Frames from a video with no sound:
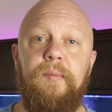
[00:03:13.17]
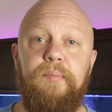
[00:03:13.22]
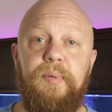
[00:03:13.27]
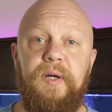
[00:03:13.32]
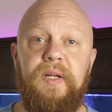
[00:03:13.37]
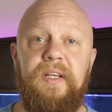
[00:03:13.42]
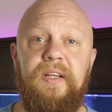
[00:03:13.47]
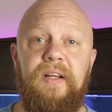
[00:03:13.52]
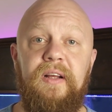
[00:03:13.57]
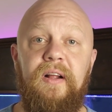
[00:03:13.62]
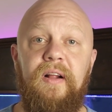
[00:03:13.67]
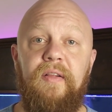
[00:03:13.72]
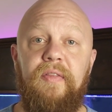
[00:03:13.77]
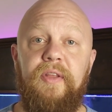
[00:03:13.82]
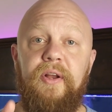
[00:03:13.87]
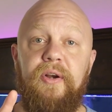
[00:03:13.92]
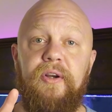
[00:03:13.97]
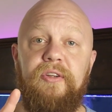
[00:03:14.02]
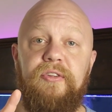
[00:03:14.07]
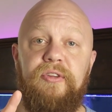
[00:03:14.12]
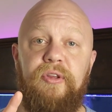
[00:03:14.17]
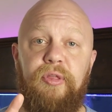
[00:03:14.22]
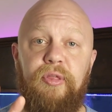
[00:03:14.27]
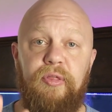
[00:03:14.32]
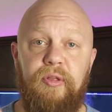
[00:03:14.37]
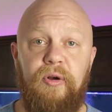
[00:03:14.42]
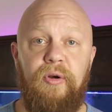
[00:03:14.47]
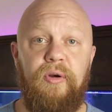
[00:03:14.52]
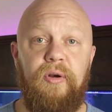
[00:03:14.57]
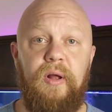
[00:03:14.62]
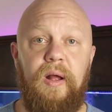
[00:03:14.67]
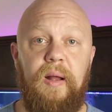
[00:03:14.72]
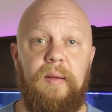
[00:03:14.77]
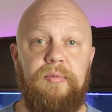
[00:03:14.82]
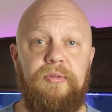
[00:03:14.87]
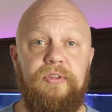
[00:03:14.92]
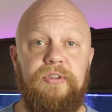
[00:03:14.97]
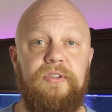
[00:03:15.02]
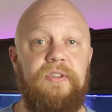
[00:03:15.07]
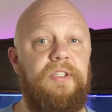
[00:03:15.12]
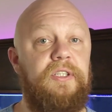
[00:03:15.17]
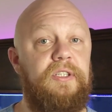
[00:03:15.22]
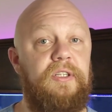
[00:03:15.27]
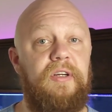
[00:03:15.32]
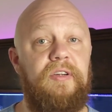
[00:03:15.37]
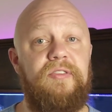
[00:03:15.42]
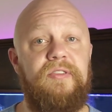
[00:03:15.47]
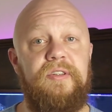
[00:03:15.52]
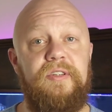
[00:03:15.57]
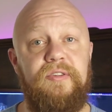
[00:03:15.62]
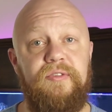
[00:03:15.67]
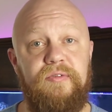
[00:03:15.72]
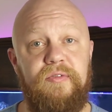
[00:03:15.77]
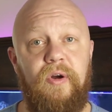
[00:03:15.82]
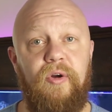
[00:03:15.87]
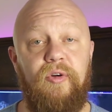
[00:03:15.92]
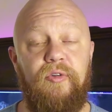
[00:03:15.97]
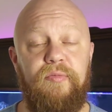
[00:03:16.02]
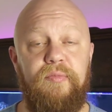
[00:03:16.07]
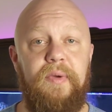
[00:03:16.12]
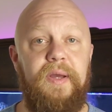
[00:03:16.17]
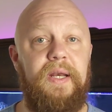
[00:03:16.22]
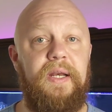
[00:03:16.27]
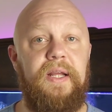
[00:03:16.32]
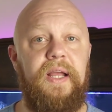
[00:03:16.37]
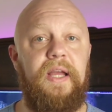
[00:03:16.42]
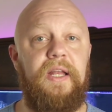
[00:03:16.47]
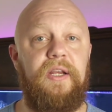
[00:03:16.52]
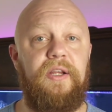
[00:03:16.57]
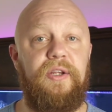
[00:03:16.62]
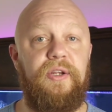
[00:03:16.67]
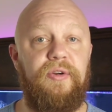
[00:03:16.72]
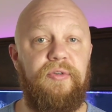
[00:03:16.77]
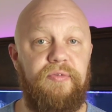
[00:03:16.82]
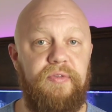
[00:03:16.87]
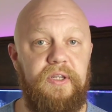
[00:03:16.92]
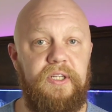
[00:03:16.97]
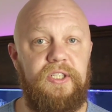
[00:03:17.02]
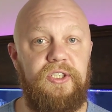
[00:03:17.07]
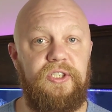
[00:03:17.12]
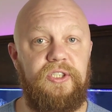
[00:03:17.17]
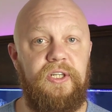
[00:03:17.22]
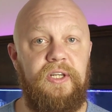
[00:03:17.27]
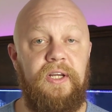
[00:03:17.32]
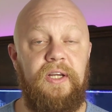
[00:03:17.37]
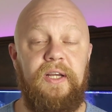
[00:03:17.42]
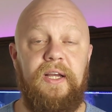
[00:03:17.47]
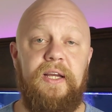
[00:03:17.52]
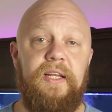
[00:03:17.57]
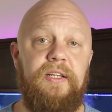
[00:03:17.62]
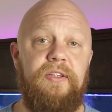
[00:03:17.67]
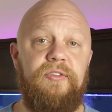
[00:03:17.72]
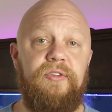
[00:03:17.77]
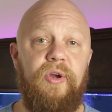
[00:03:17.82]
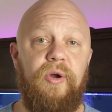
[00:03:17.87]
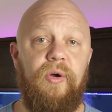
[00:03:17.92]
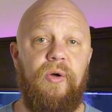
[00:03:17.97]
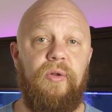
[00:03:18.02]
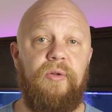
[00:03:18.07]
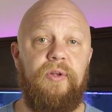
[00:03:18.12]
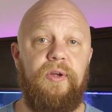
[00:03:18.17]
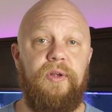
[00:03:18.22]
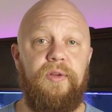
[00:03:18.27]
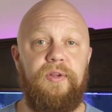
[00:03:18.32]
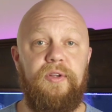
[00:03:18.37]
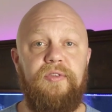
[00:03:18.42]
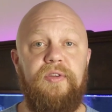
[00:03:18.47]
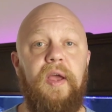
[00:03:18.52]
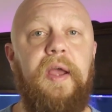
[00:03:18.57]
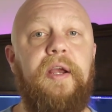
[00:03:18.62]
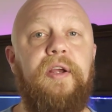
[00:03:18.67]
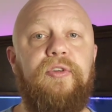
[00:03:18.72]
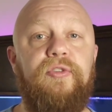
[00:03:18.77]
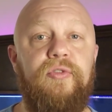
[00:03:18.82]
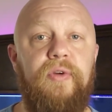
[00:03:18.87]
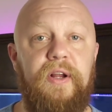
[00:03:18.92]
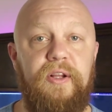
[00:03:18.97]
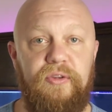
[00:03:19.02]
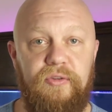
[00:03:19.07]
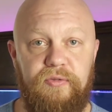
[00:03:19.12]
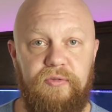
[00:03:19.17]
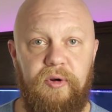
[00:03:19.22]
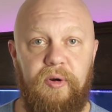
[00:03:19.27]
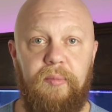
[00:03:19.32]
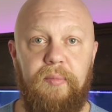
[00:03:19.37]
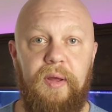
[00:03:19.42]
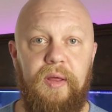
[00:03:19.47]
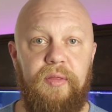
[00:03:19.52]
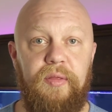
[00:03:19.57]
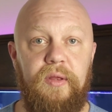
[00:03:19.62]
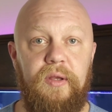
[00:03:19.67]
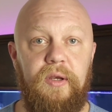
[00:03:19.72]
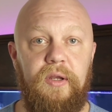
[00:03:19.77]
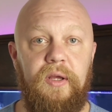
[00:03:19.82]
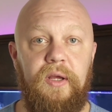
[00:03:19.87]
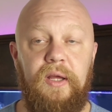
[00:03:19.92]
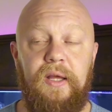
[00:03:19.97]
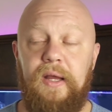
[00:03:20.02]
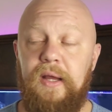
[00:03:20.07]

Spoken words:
But there is a 3rd option that doesn't involve medicating your fish, and it's called the tank transfer method.